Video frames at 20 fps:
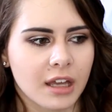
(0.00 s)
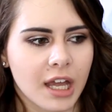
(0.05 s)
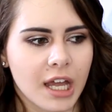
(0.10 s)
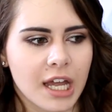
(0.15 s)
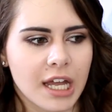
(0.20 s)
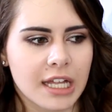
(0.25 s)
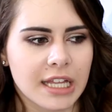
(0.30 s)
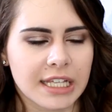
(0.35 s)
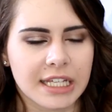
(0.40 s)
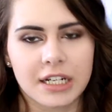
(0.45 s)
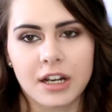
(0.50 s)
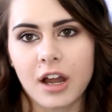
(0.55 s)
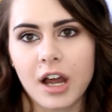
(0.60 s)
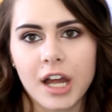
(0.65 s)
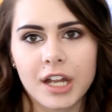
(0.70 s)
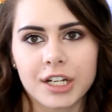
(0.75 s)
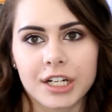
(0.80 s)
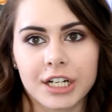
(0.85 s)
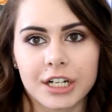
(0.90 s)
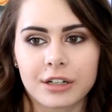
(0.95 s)
an
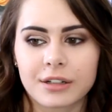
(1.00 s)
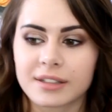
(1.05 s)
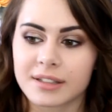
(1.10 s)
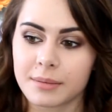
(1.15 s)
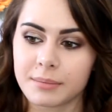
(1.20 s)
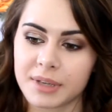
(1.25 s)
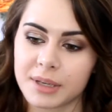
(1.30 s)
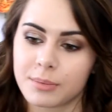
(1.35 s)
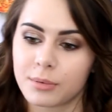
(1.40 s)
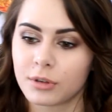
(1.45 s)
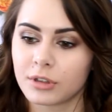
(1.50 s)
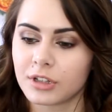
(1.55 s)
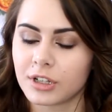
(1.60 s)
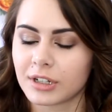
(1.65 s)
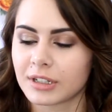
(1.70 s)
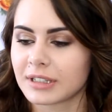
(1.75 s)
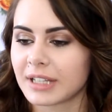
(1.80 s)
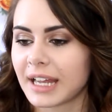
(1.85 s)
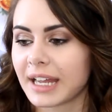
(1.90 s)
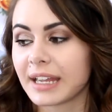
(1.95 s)
otter, or some people
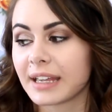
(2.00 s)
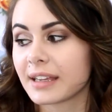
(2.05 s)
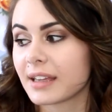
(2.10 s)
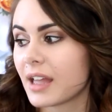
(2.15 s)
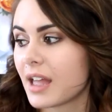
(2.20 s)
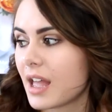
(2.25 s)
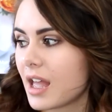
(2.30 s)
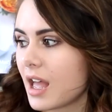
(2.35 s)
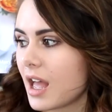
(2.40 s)
look like